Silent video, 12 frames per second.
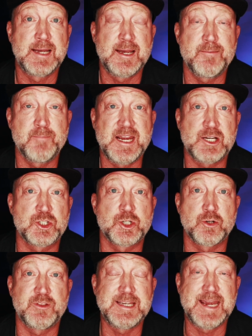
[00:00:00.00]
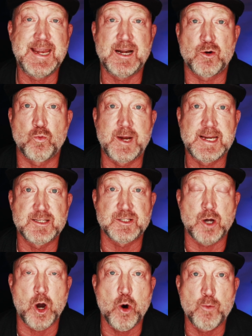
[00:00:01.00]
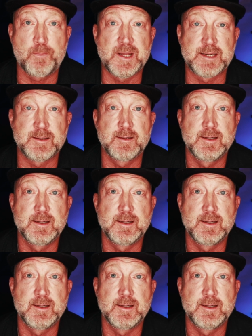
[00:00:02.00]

and make sure the airway is open.